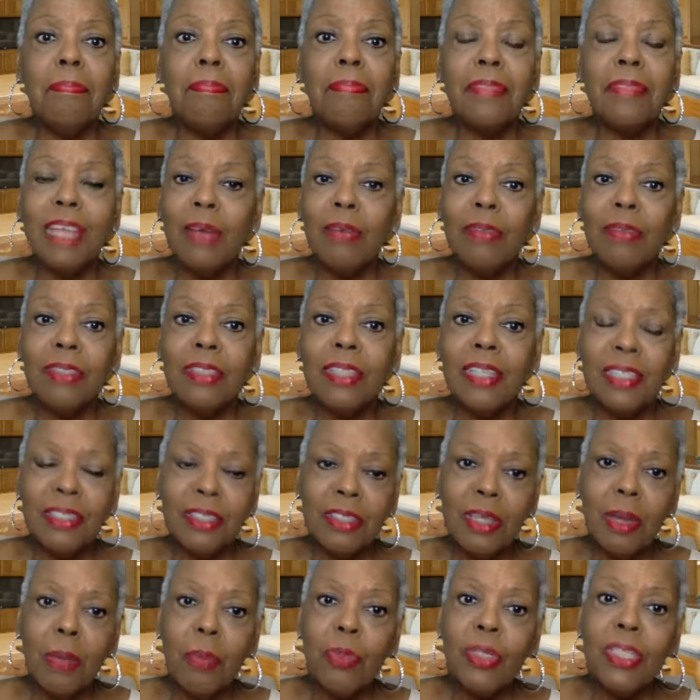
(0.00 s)
There's
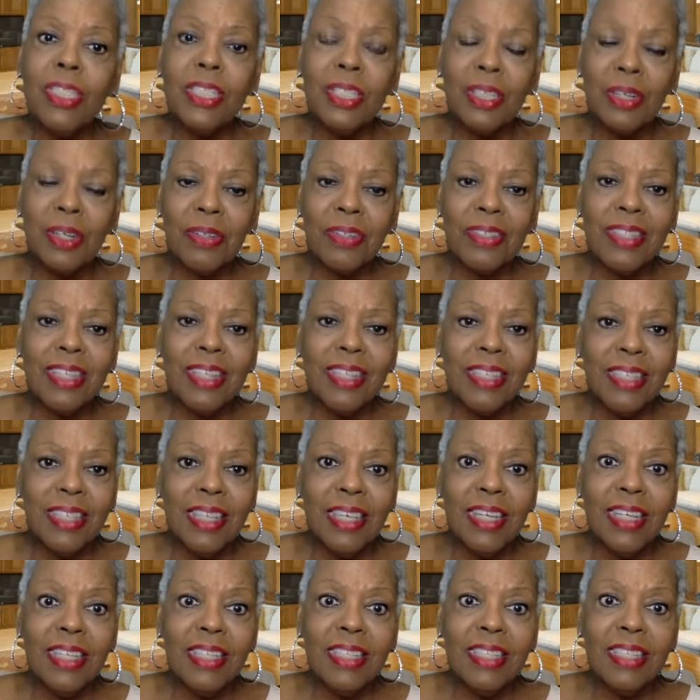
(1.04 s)
some research that
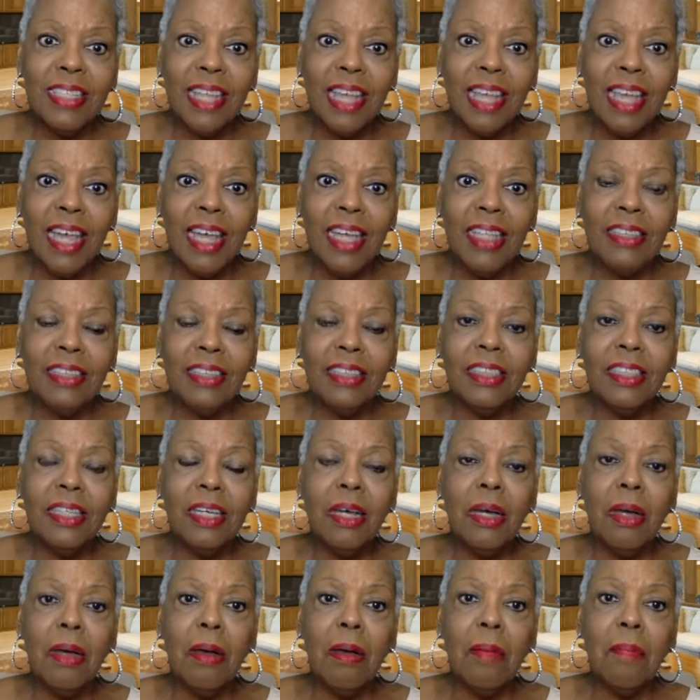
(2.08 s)
says that
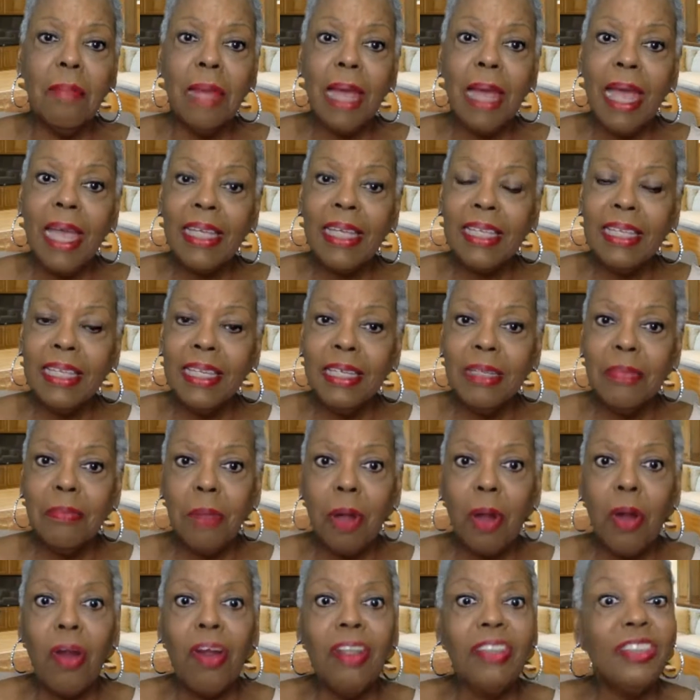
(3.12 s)
back in
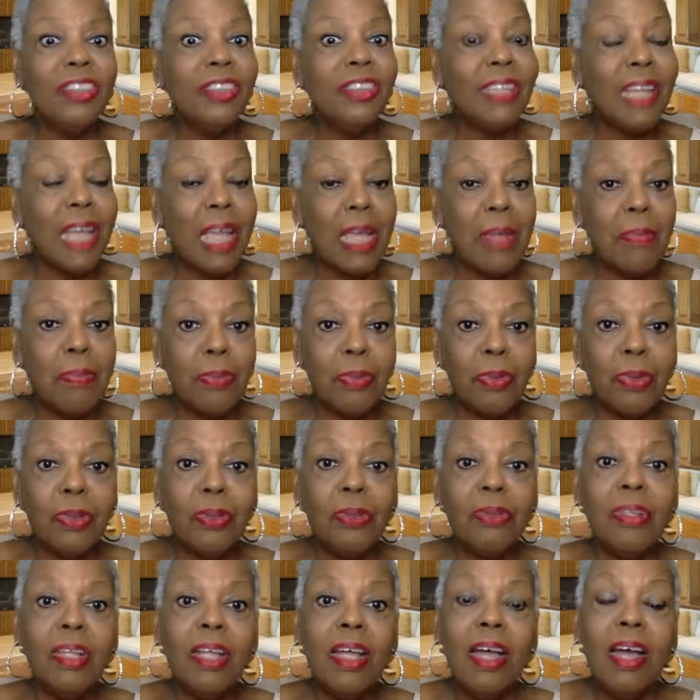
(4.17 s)
March and
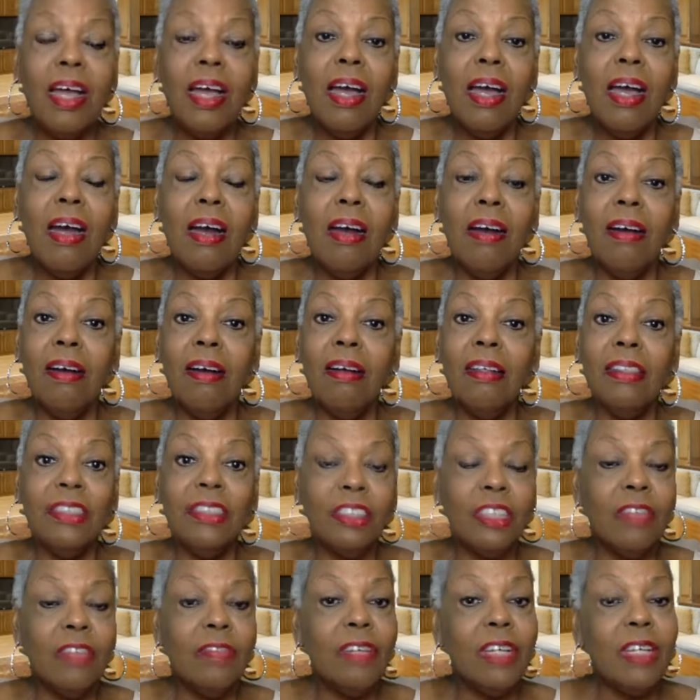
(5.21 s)
April,
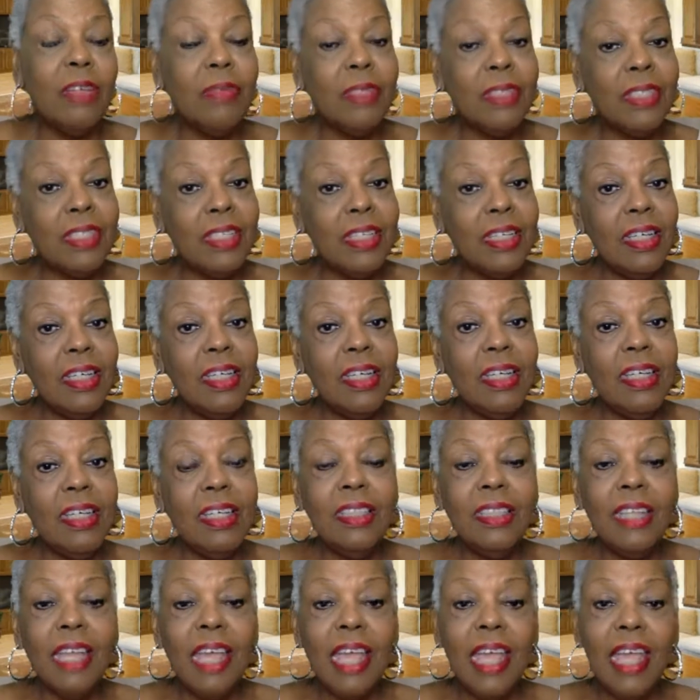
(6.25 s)
survey was
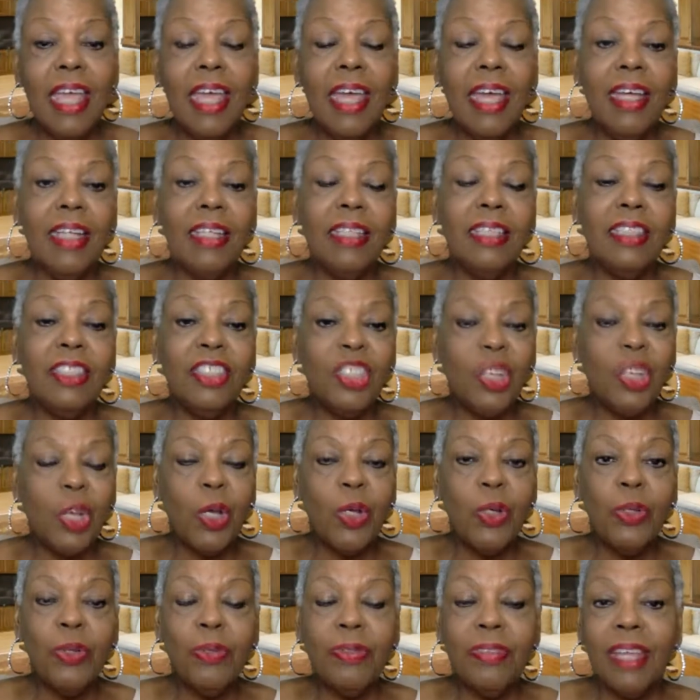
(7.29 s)
done and it
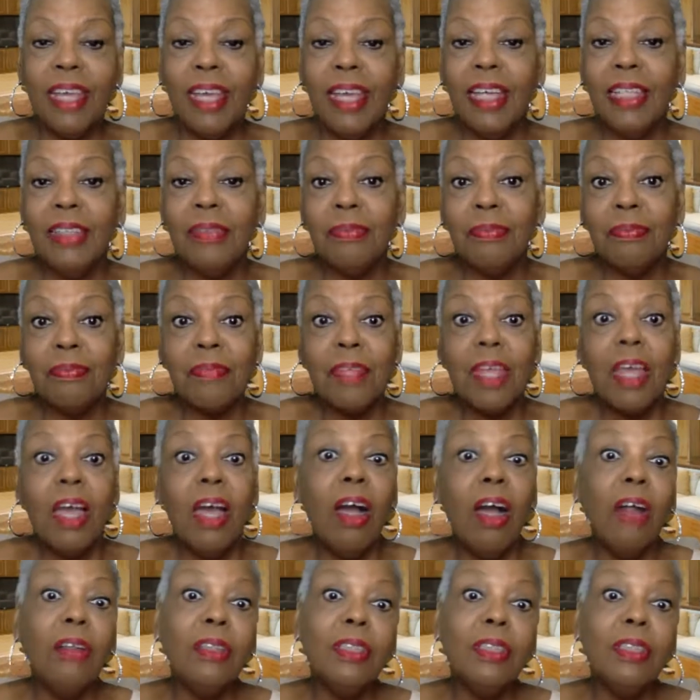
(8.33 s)
showed that only